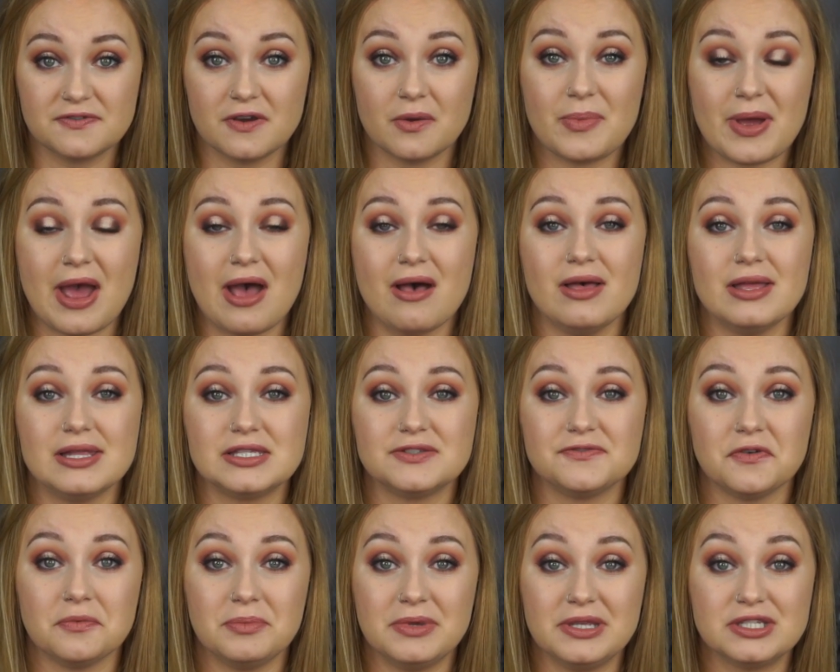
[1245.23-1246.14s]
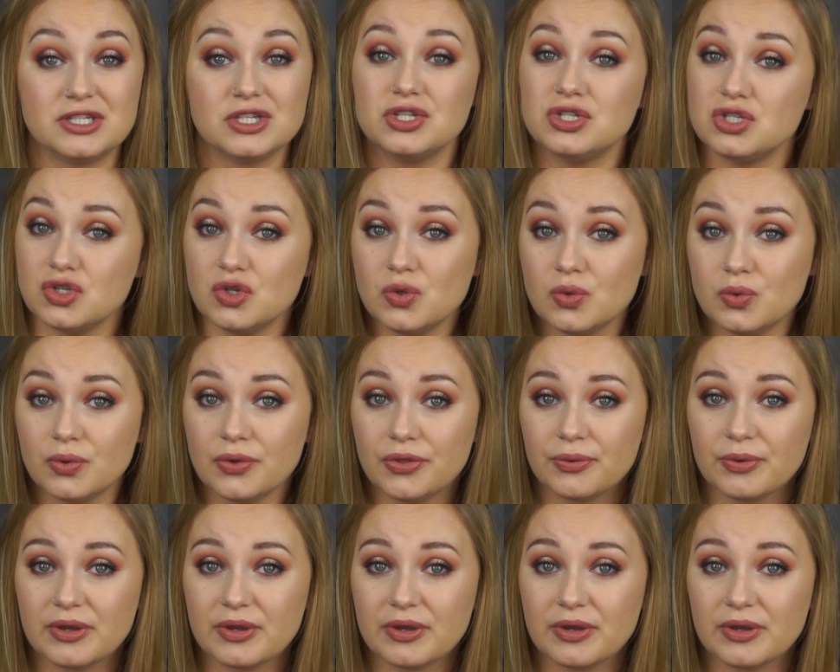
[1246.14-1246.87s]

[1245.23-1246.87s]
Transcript: for palettes for me to do